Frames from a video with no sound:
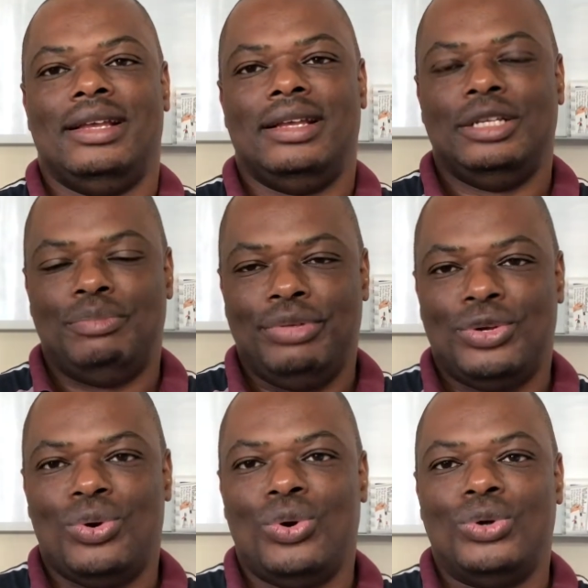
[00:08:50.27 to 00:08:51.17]
It's
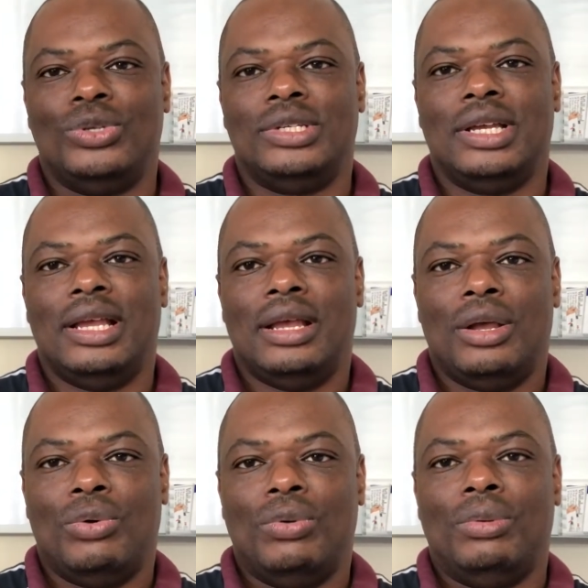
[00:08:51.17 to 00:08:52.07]
because
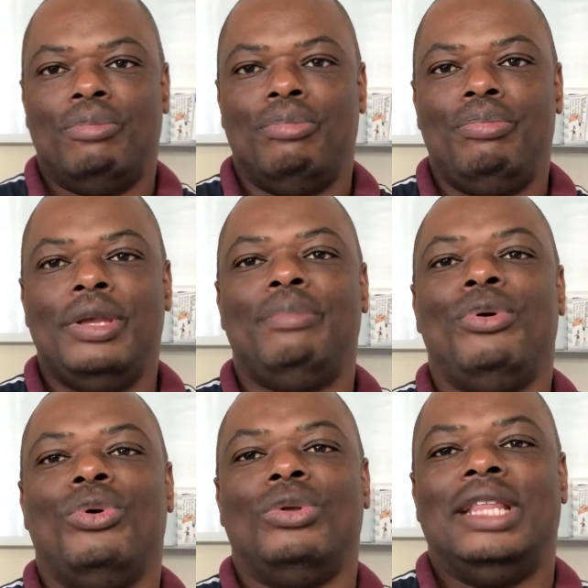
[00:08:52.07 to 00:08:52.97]
we
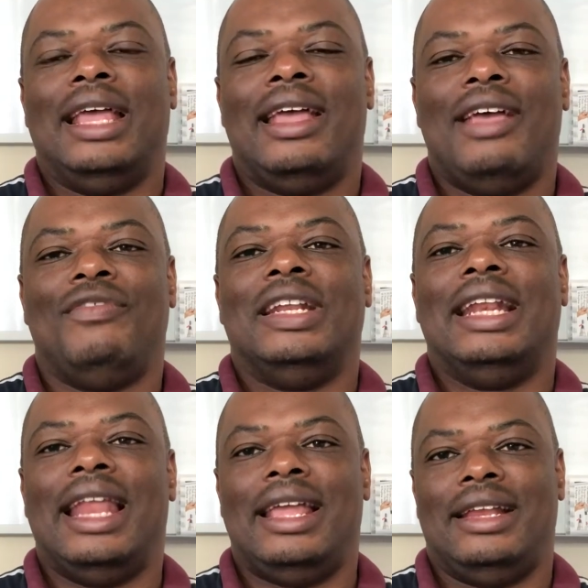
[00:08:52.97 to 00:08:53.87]
haven't
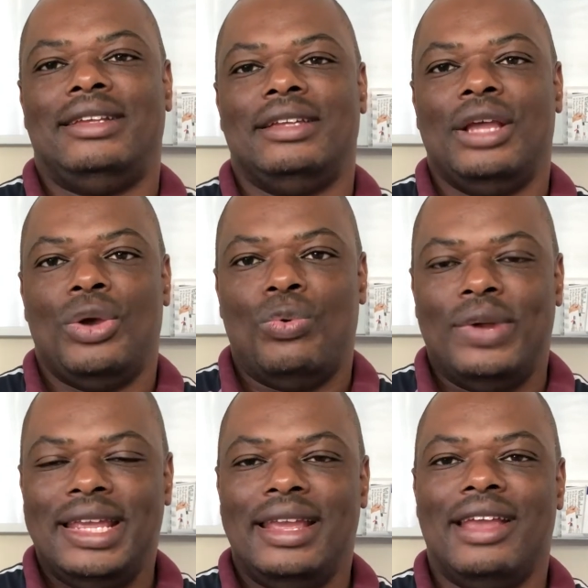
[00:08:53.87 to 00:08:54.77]
learned,
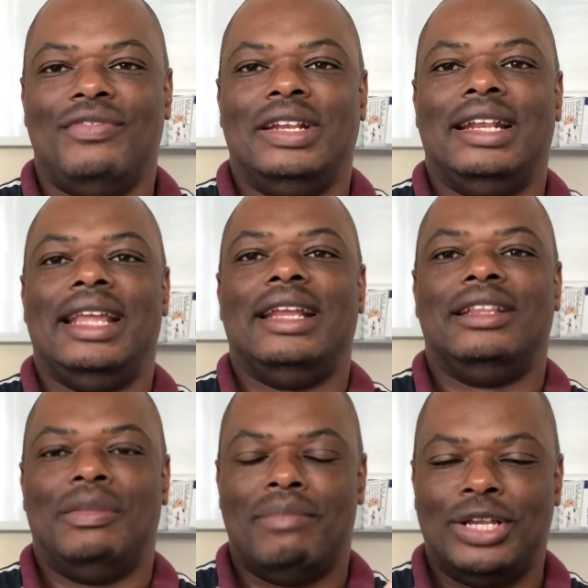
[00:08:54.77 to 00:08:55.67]

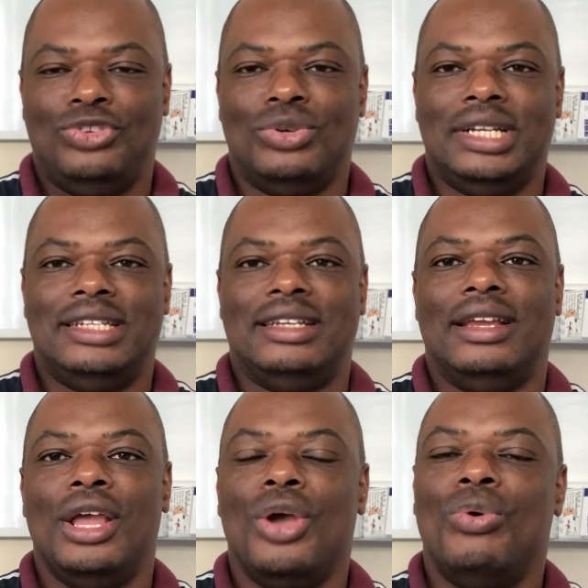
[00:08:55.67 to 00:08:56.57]
the majority,
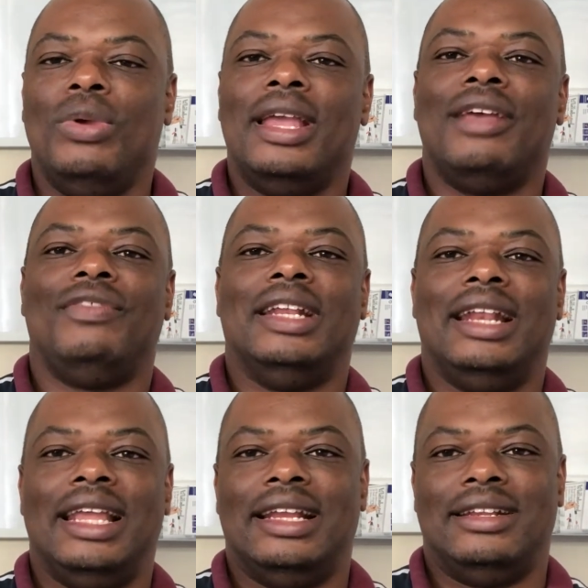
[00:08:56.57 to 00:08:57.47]
we haven't
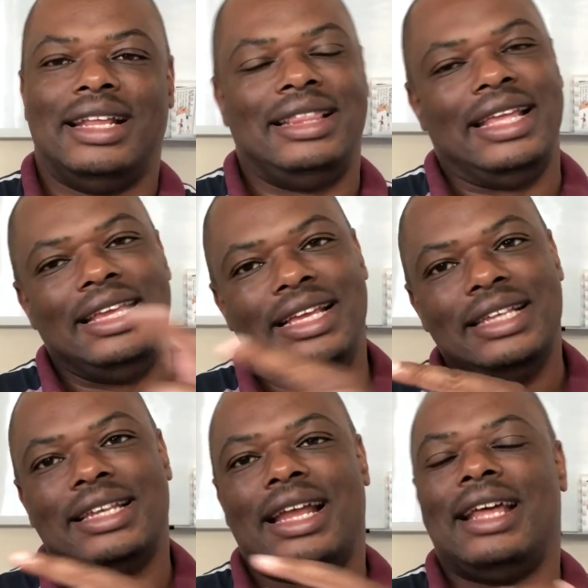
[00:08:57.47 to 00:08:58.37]
learned that there
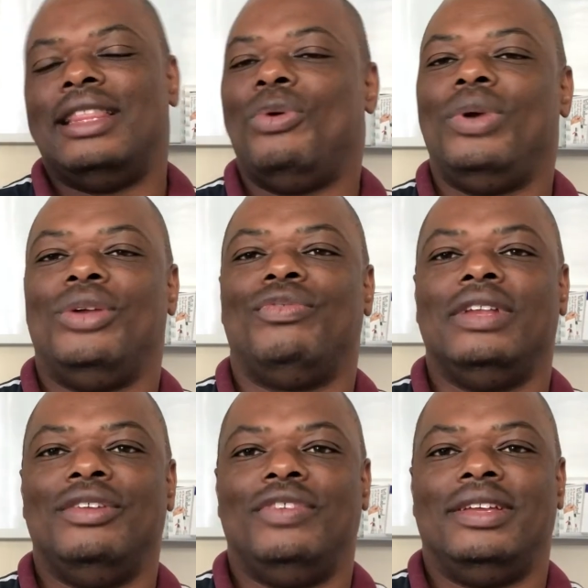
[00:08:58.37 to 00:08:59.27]
is another way of
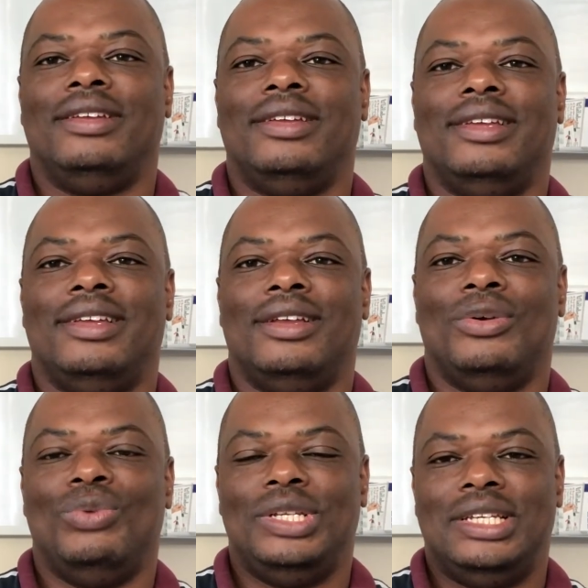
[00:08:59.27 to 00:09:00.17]
living,
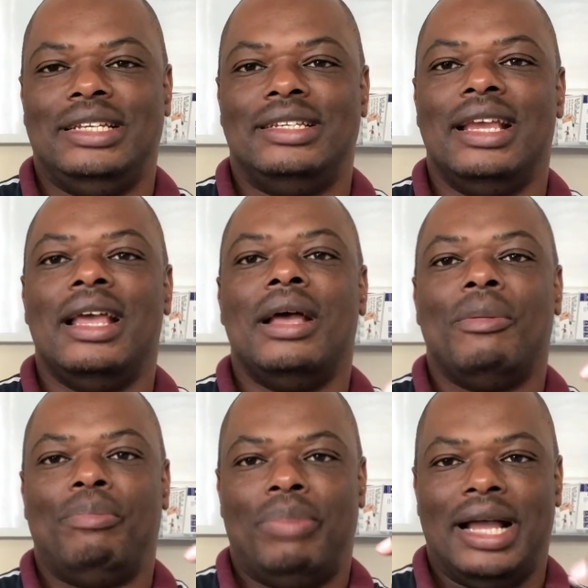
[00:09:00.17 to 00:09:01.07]
which is
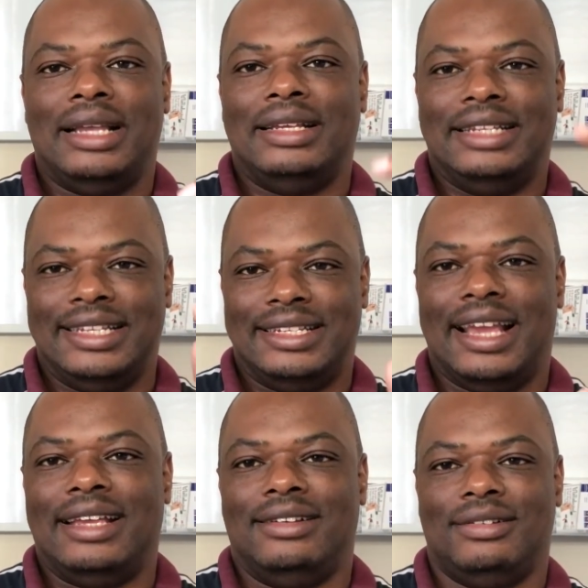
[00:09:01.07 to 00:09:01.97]
by
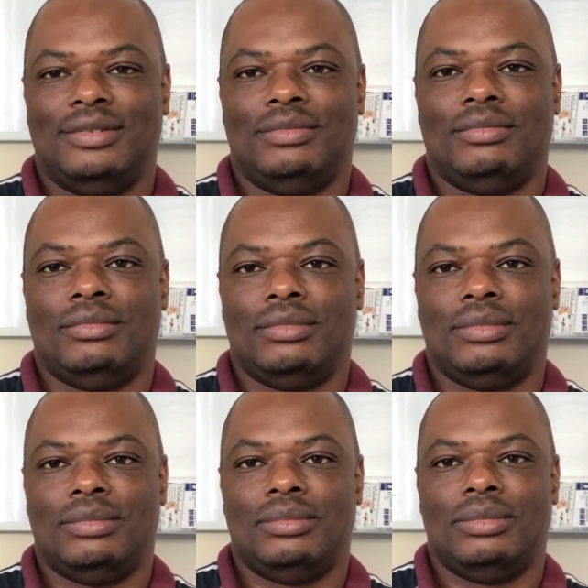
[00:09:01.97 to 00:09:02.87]
design.
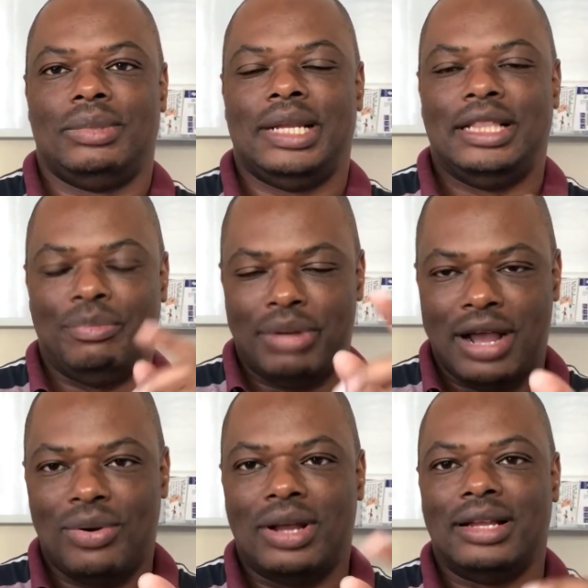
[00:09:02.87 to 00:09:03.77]
And the power